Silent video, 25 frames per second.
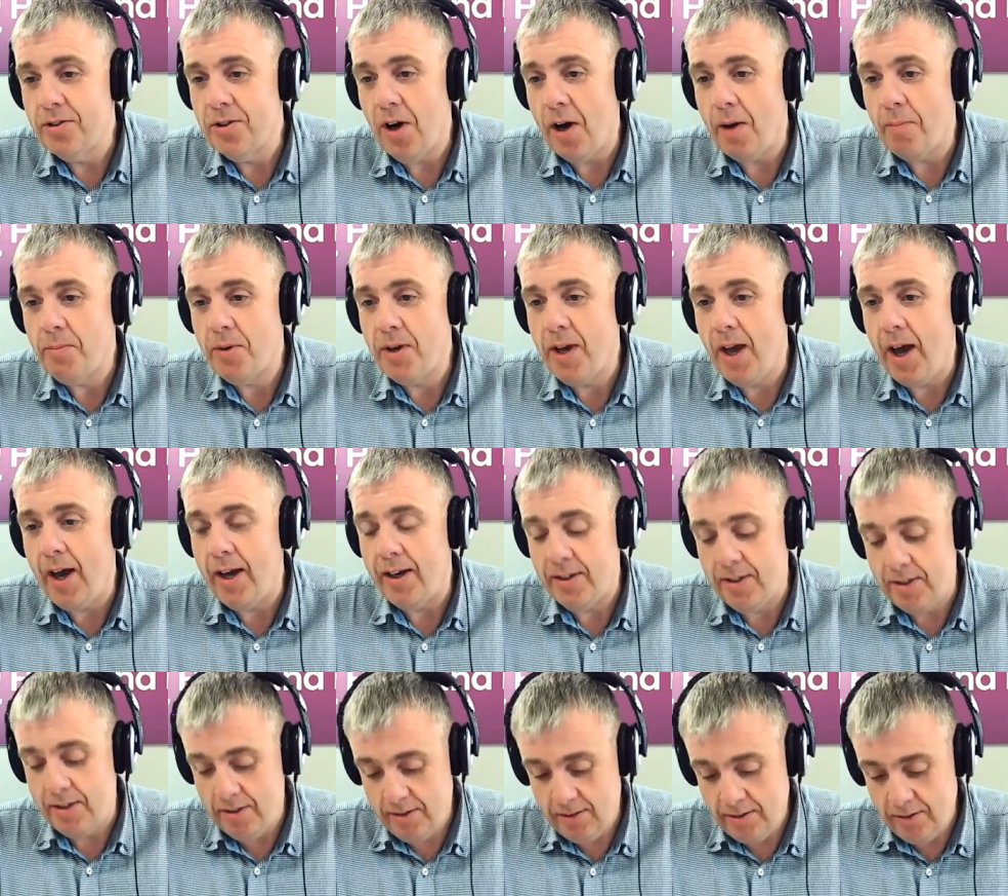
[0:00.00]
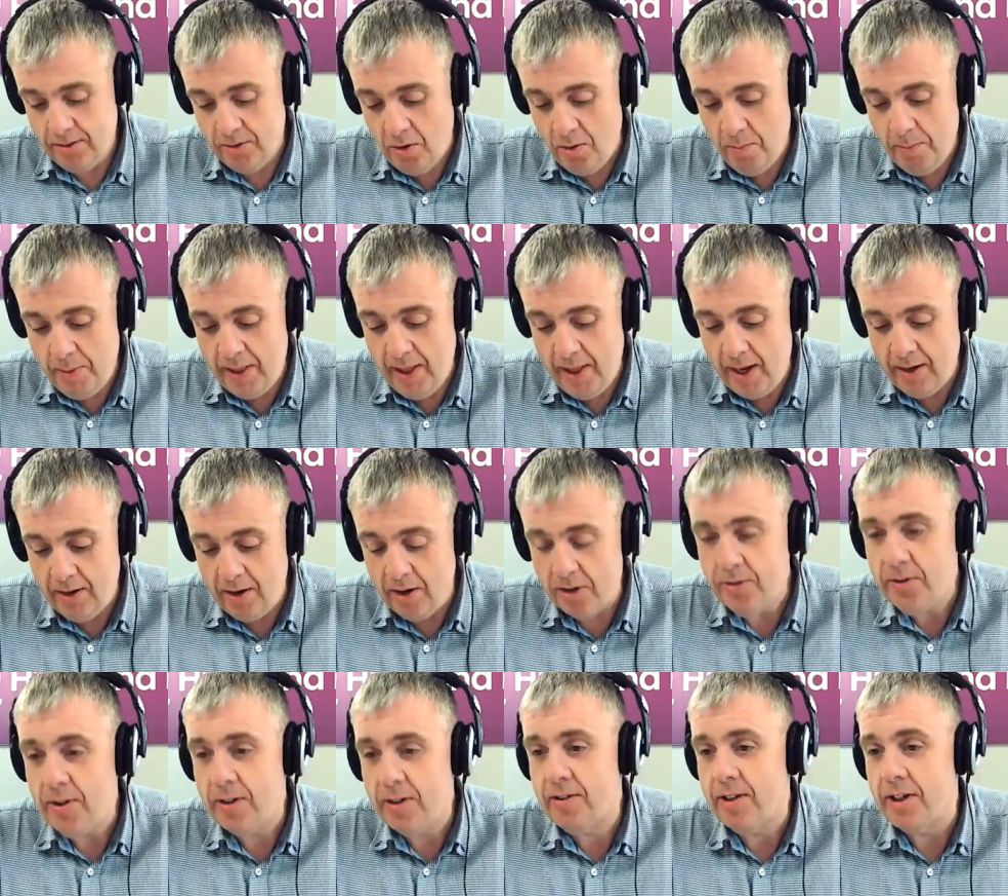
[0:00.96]
top guys. Go and be that.
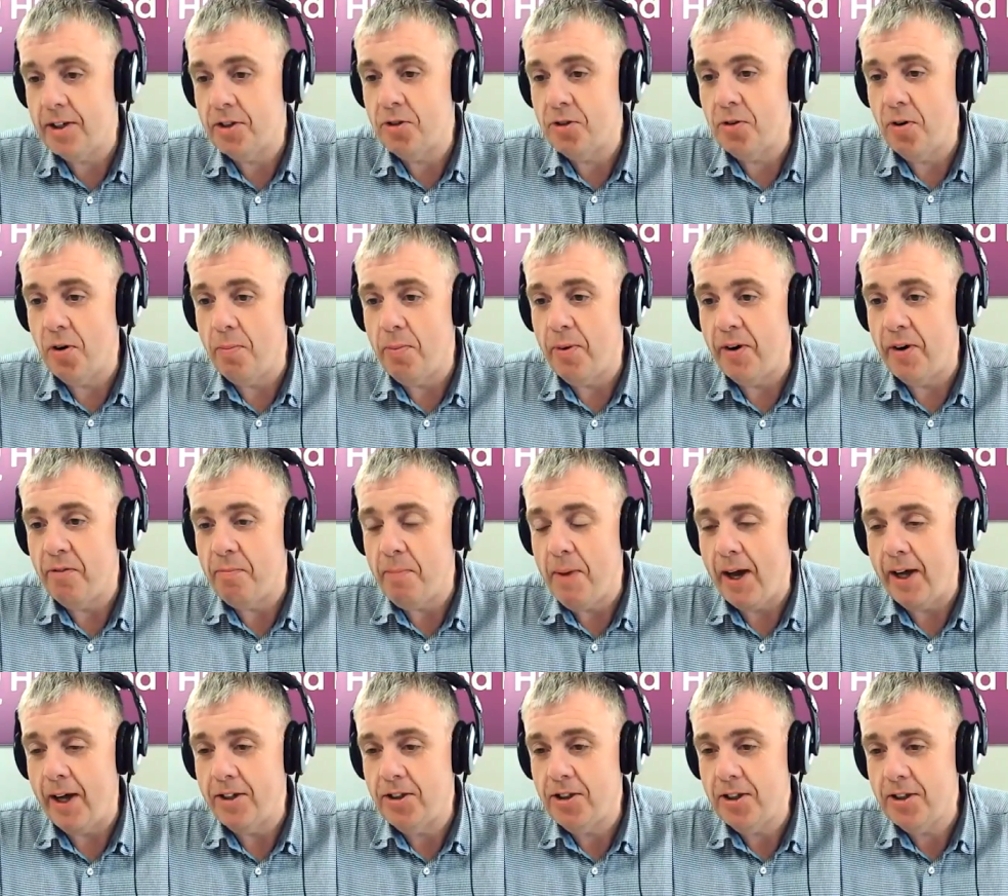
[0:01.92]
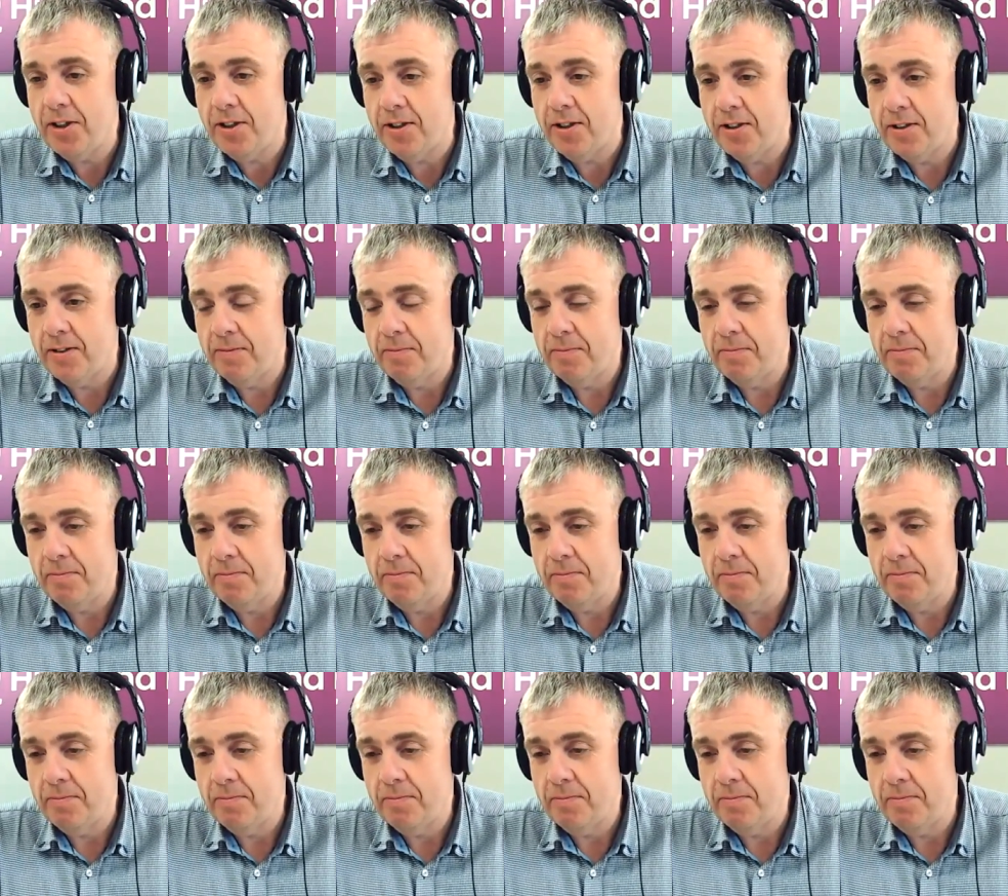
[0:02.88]
Andrade thinks you're a brave man, Jason